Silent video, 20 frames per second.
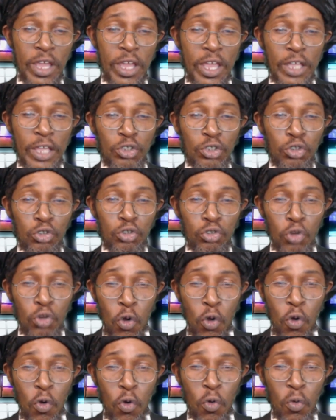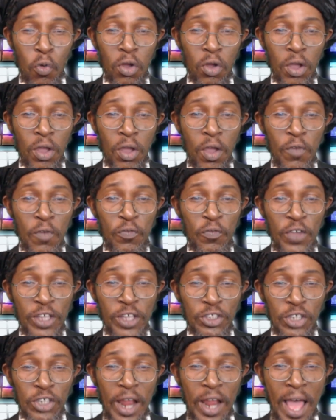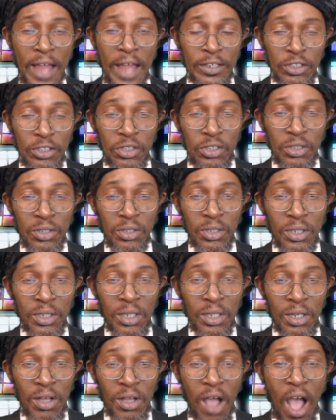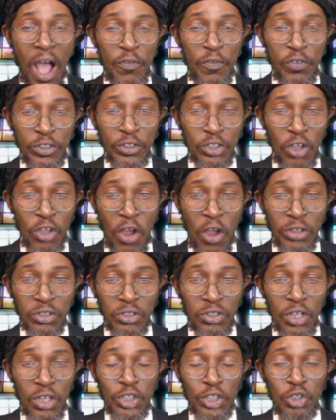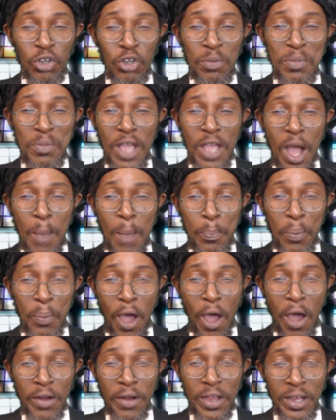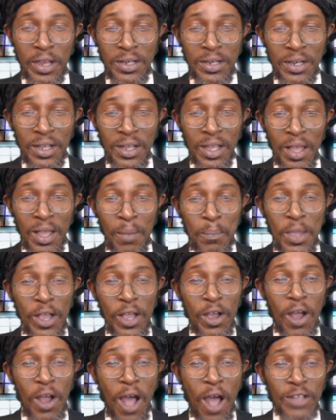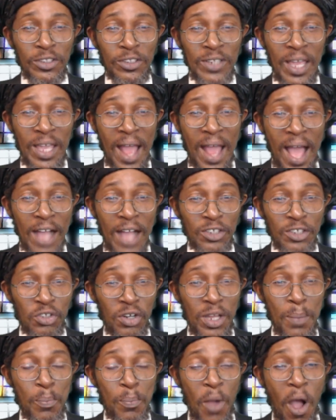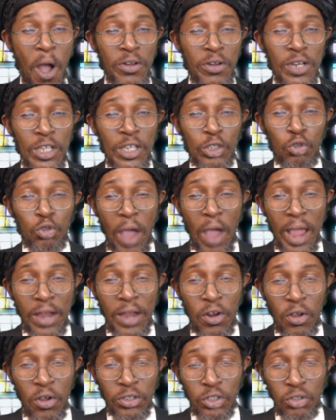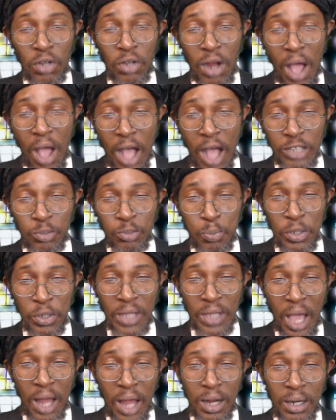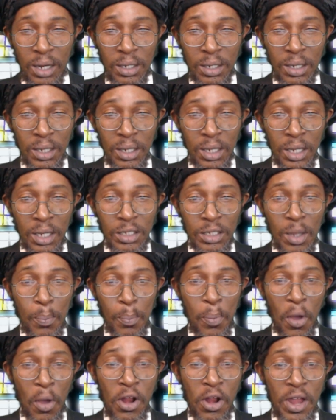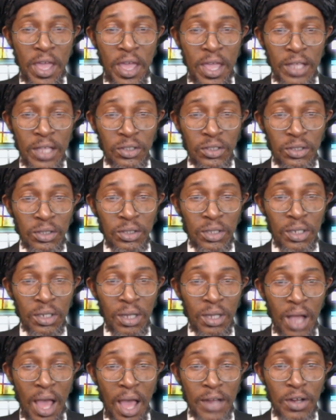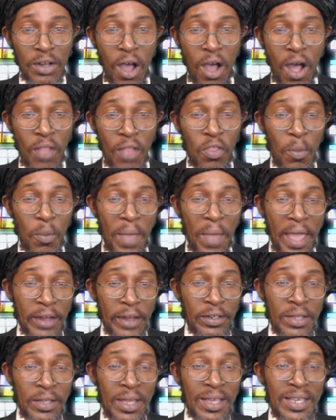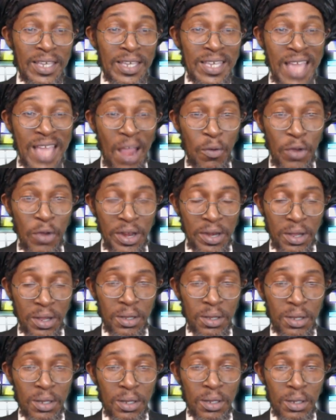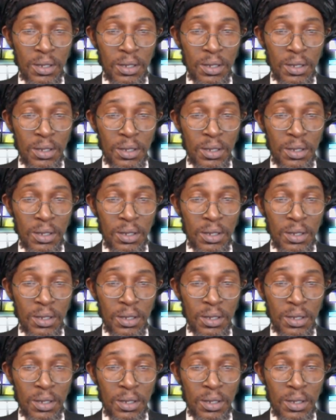These two vigilant officers should be applauded because they actually brought these riders to the hospital. The police and the other men carried